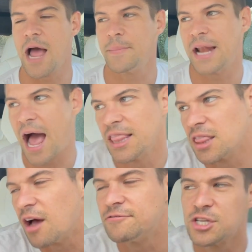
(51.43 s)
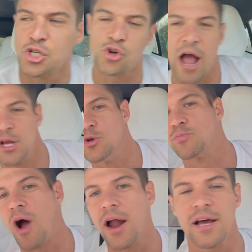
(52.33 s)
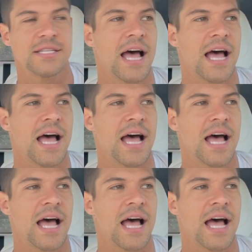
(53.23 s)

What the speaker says: I mean, I love to try new products.